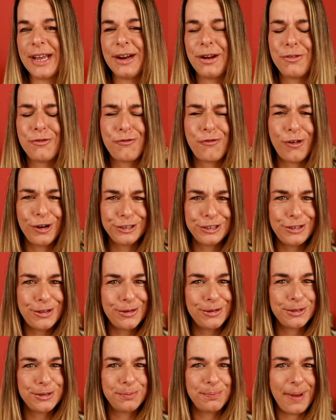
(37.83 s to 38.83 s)
And unfortunately,
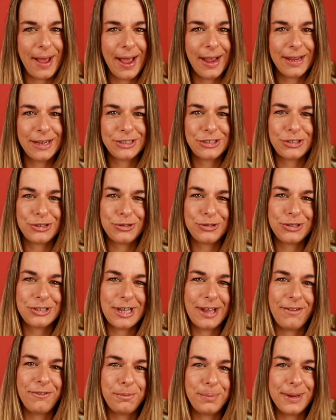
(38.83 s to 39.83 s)
those back issues
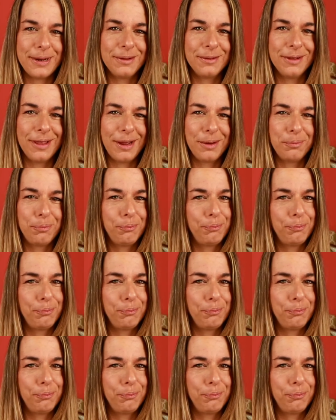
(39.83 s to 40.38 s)
have been like